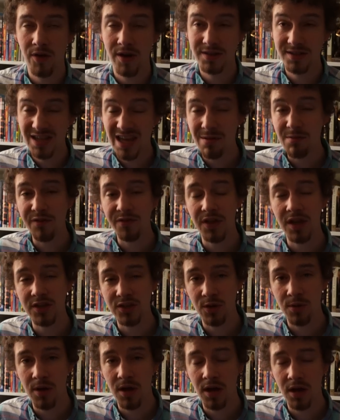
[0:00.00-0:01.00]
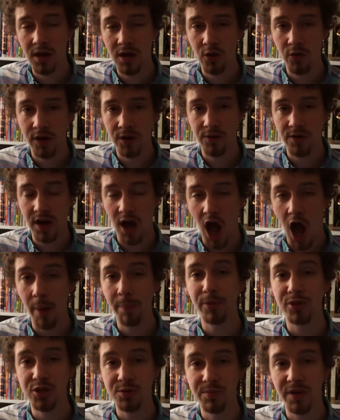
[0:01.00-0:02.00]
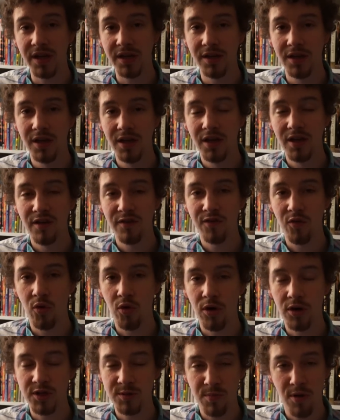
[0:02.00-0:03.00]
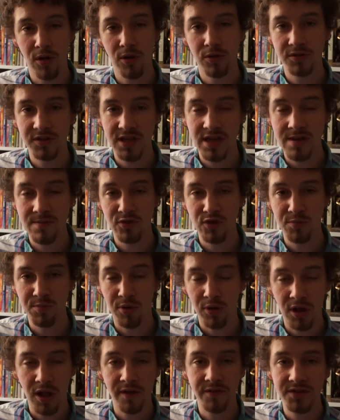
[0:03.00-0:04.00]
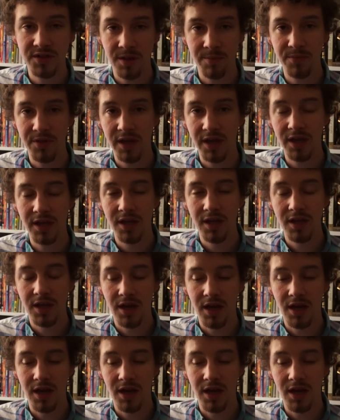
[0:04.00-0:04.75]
grand scheme of things a greater accomplishment for a smaller team to pull off something,